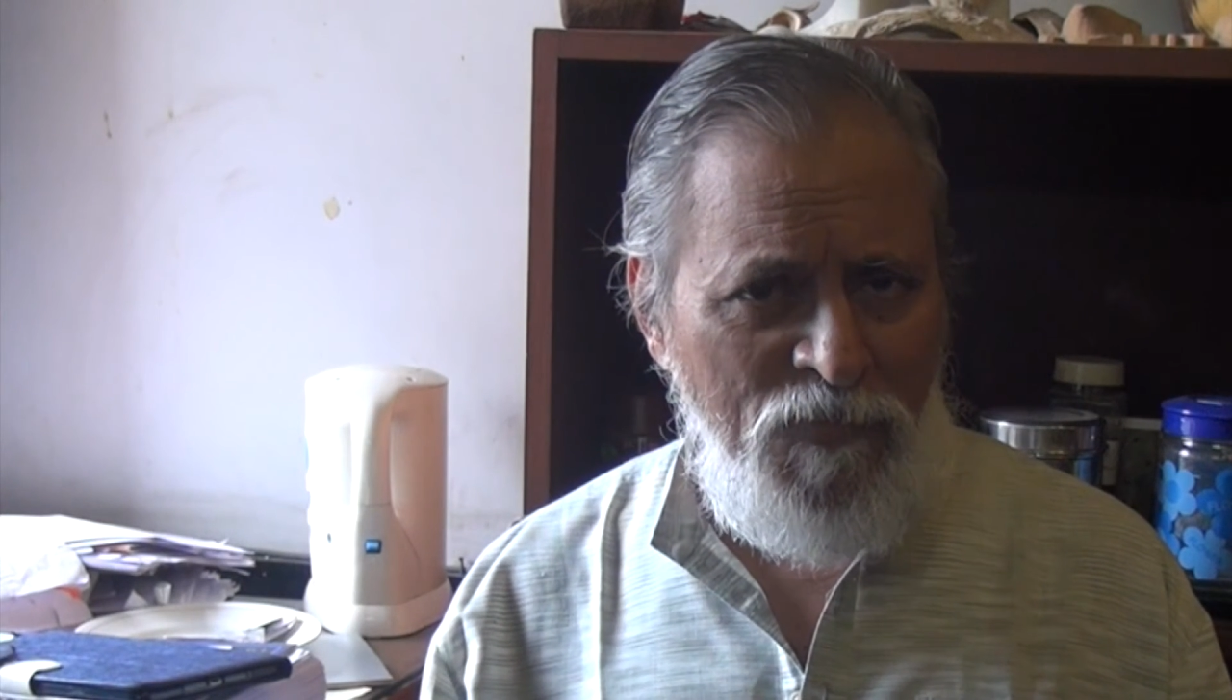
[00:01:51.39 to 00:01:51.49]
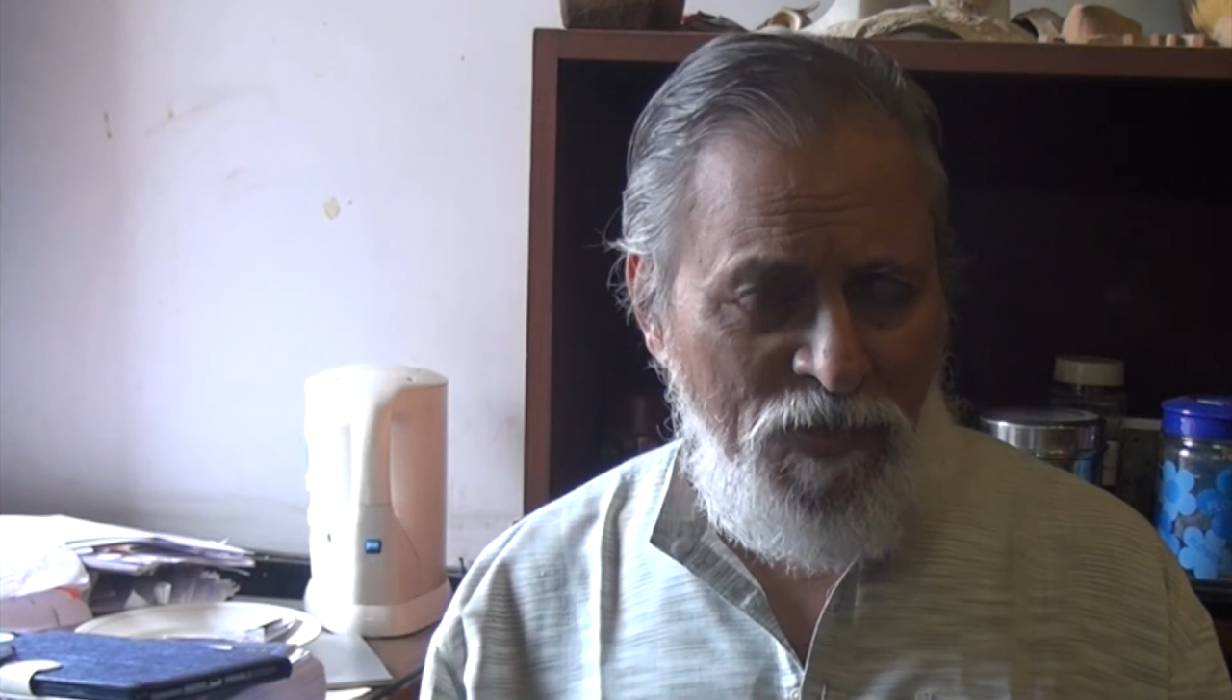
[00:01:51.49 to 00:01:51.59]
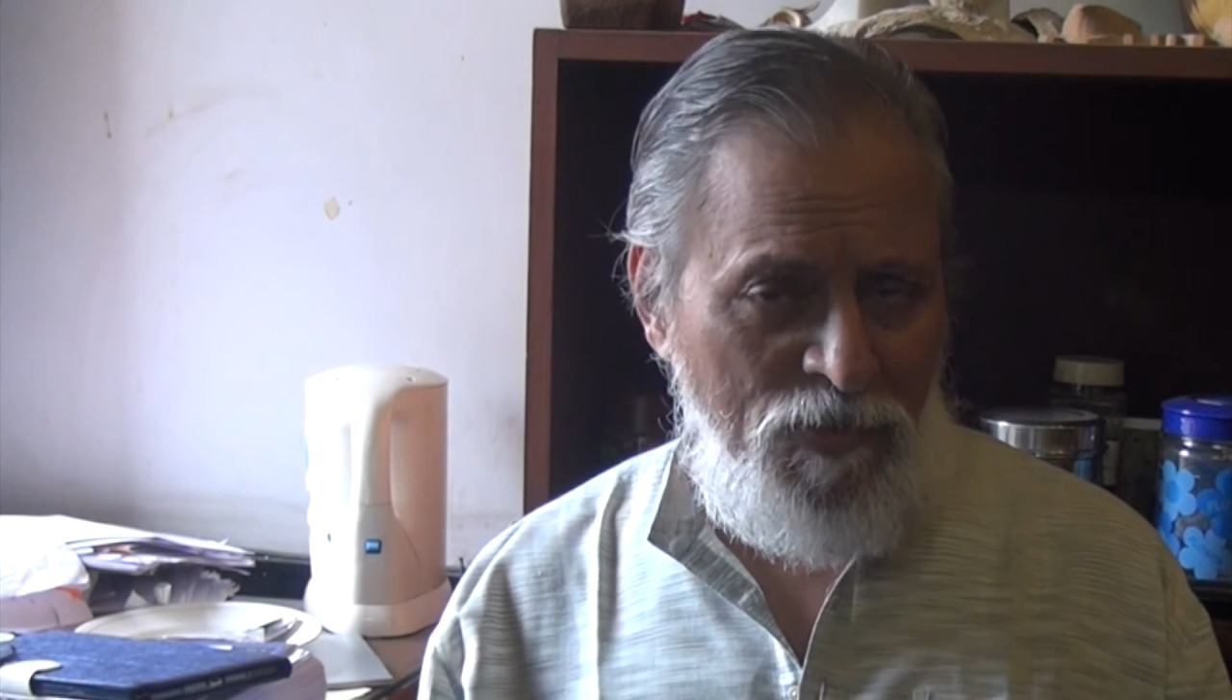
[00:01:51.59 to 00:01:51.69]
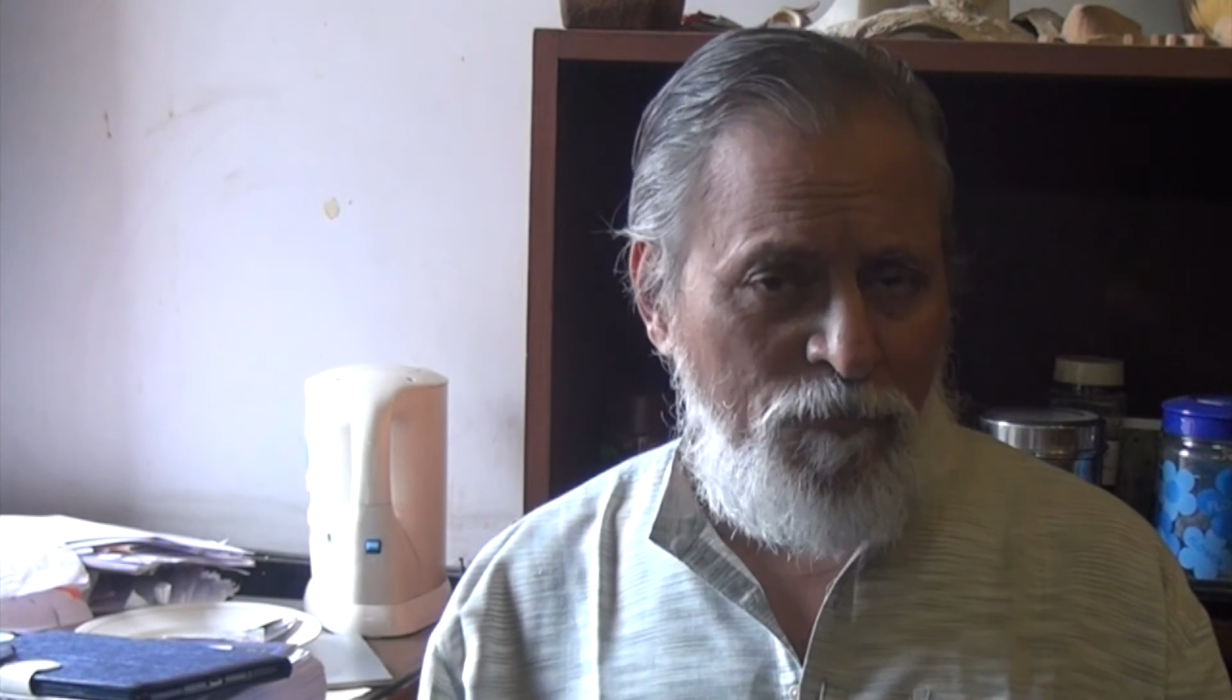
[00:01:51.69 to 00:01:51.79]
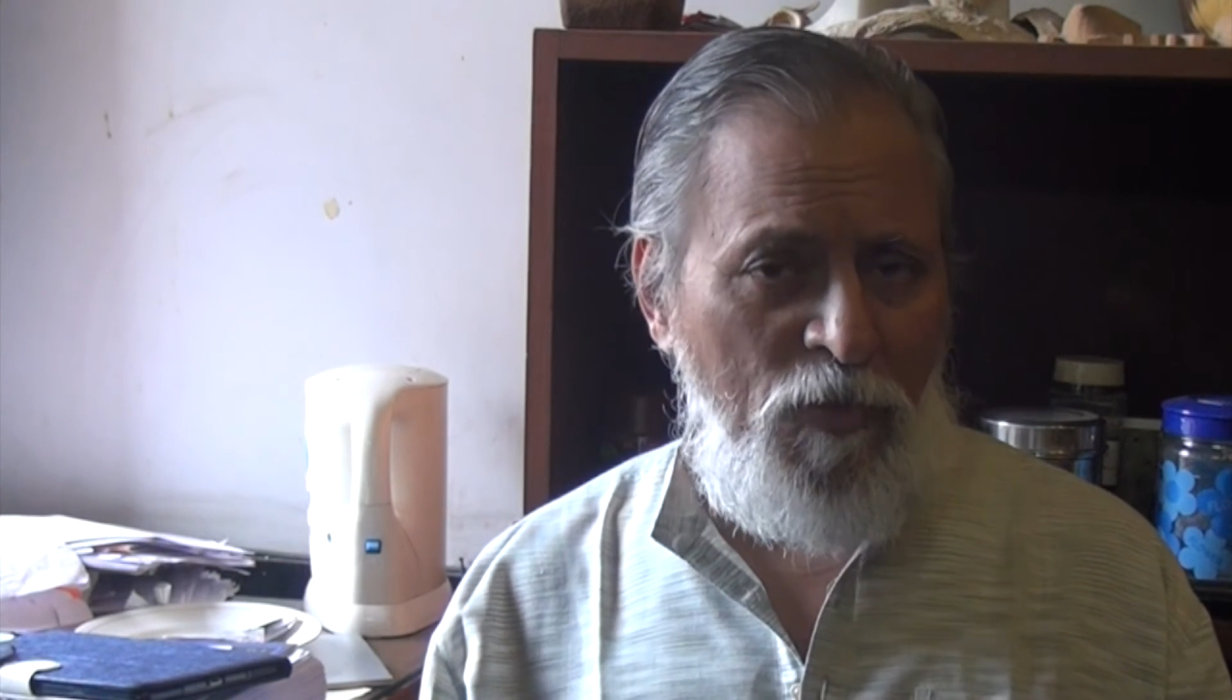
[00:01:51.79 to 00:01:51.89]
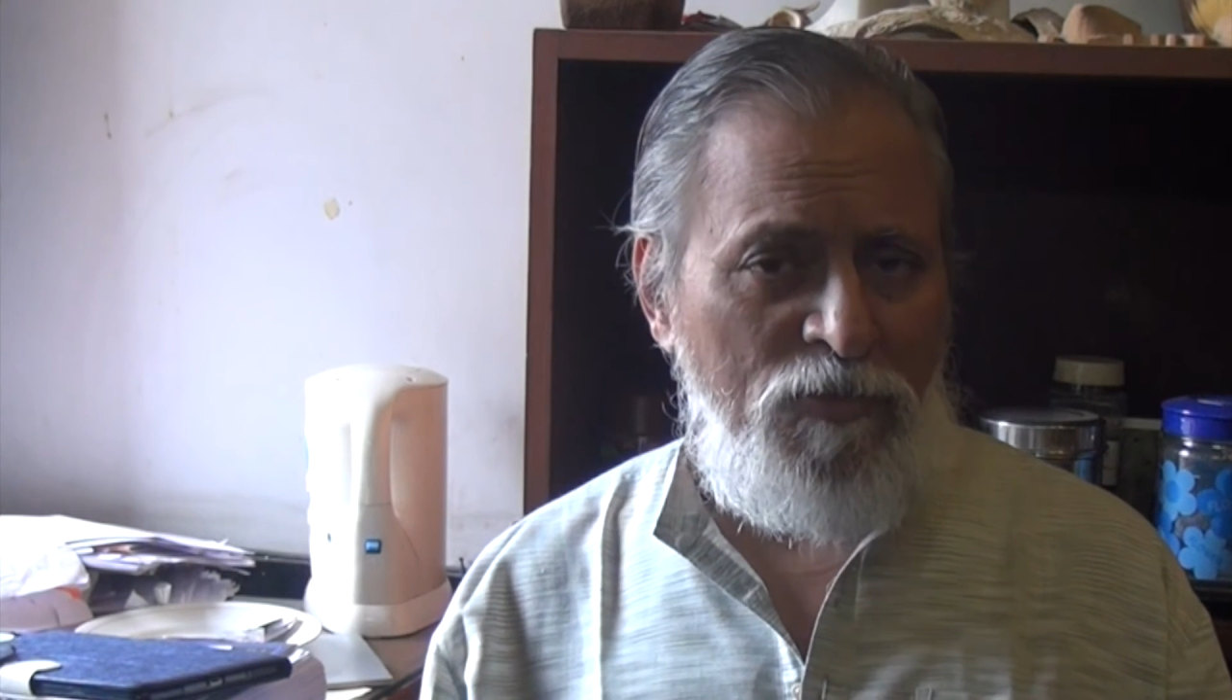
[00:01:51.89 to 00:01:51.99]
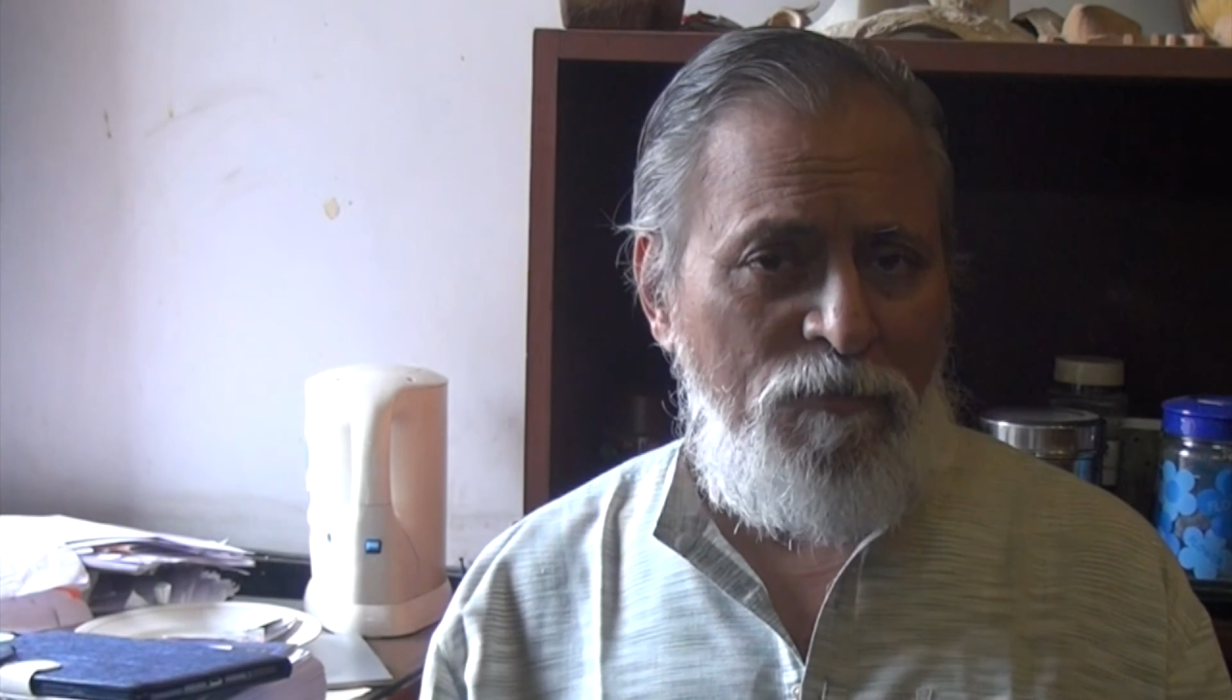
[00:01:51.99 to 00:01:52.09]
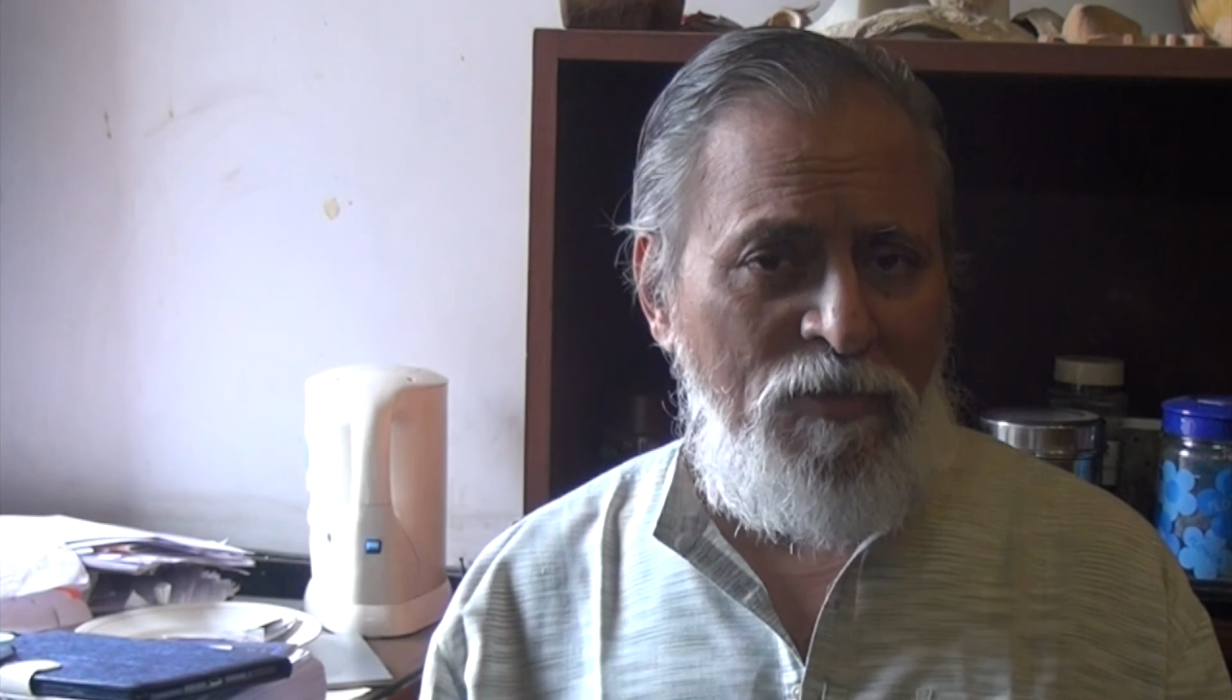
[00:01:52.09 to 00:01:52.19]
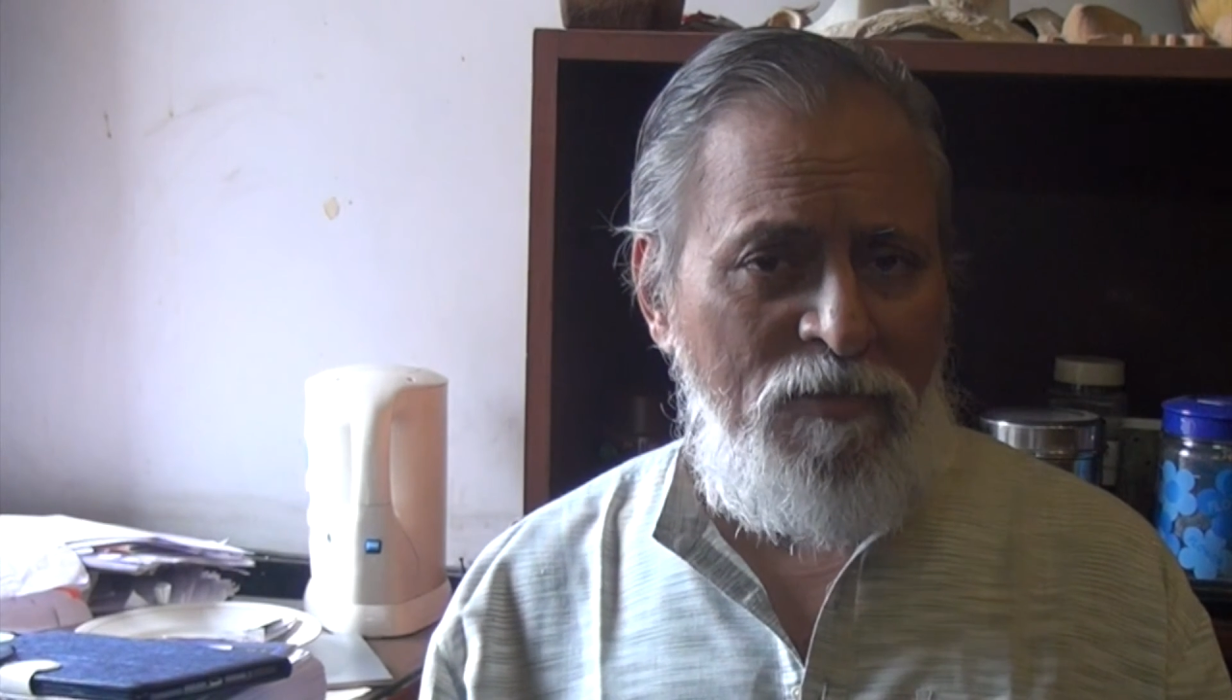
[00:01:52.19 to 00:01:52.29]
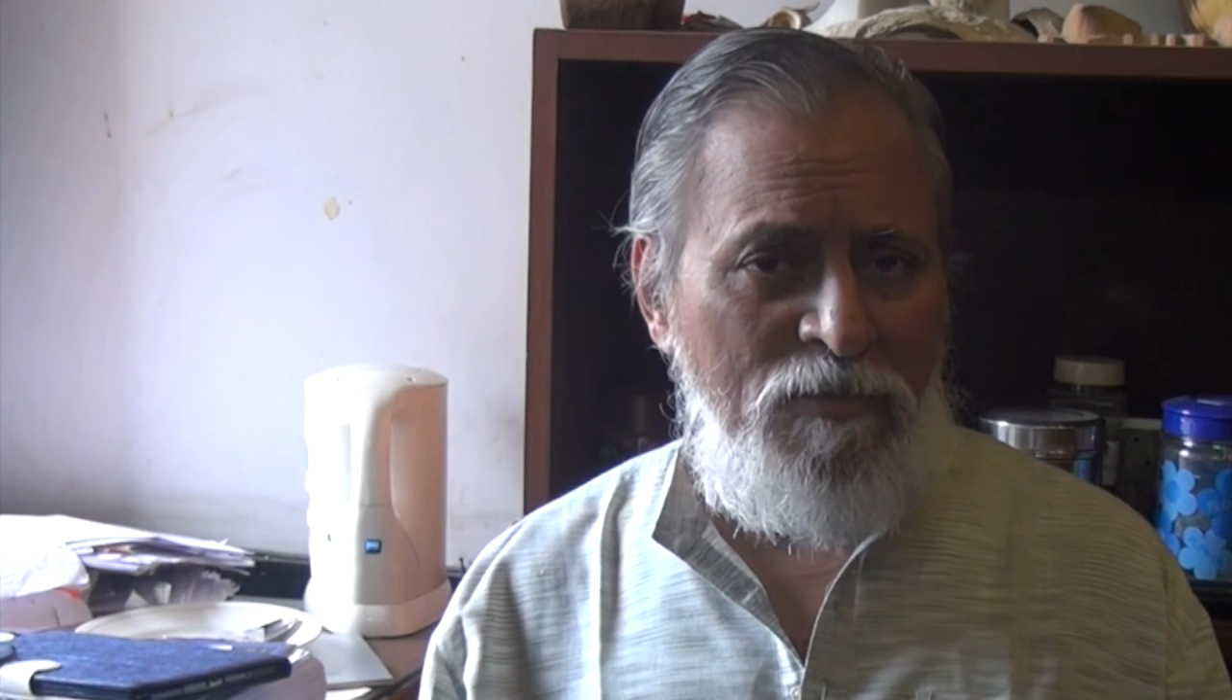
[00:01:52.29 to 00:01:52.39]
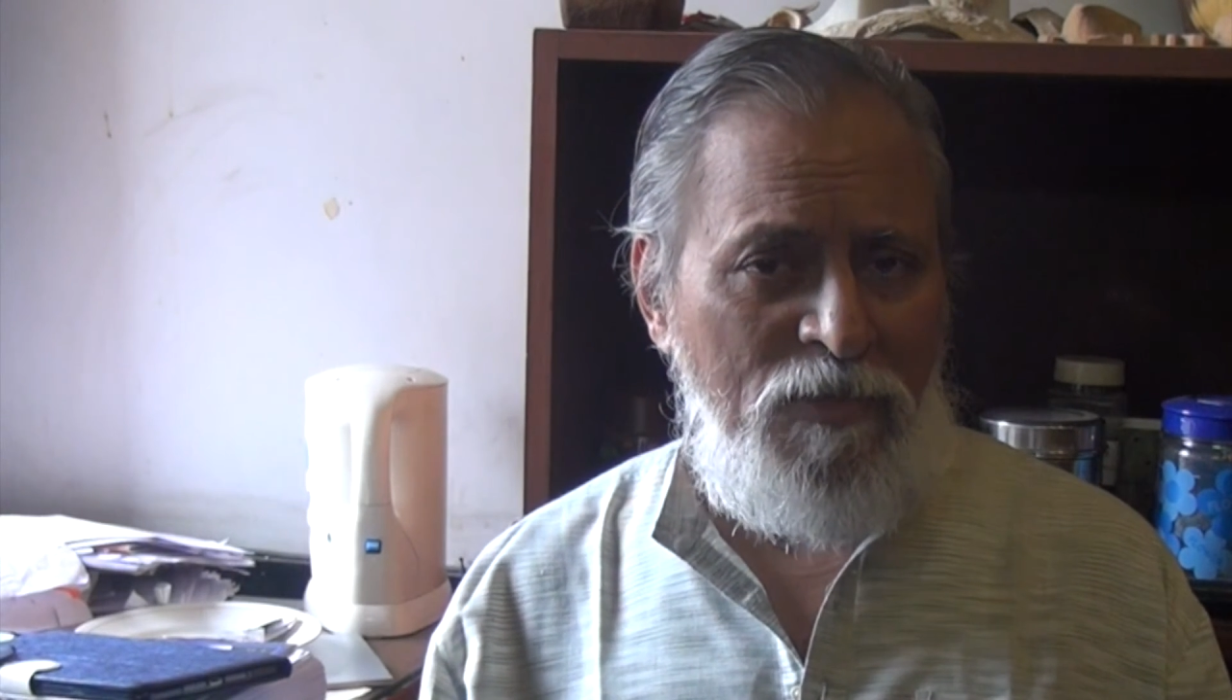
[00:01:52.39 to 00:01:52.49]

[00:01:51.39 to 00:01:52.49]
It is possible